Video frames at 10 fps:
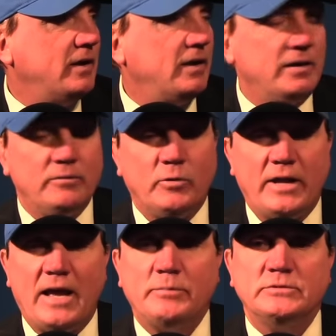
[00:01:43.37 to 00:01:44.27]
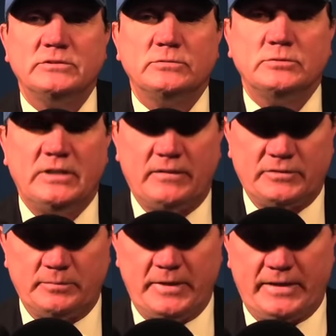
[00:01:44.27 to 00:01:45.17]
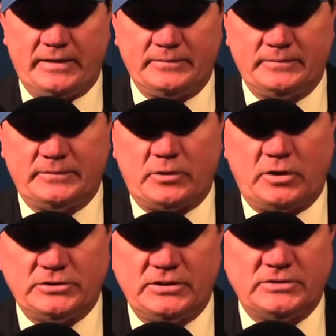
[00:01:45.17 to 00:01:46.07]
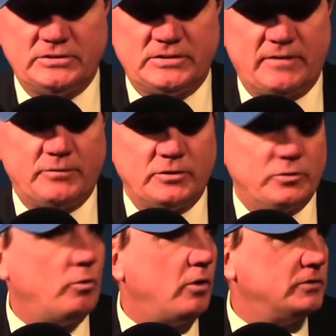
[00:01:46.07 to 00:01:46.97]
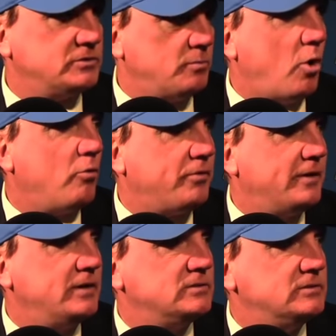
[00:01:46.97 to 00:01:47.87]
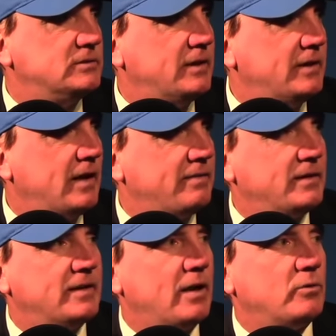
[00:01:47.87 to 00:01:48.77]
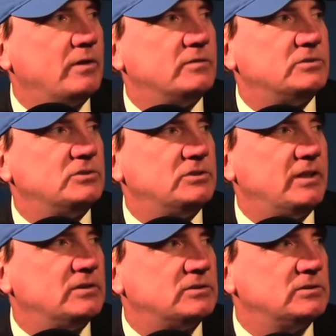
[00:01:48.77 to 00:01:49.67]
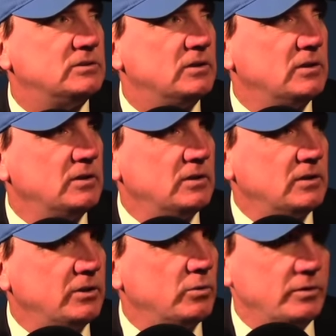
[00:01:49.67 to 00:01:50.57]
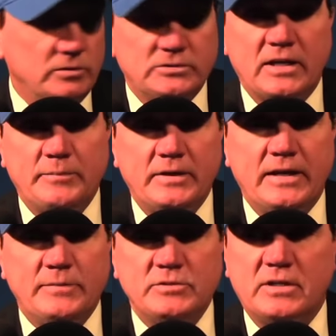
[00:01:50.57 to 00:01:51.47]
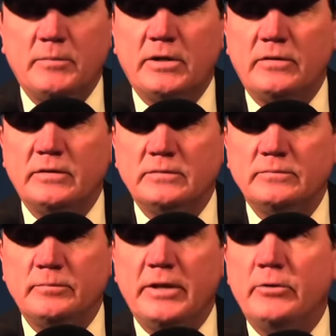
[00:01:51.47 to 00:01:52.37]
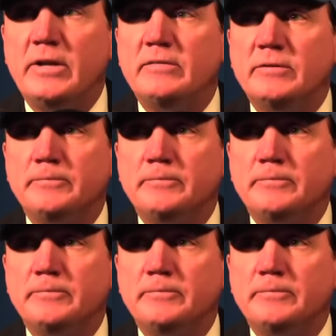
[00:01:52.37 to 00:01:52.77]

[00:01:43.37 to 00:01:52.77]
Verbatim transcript: And what happens is we have to make a conscientious effort to do all the small things, and, and I think that'll give us a chance to, you know, in those type of games, to come out on the better end of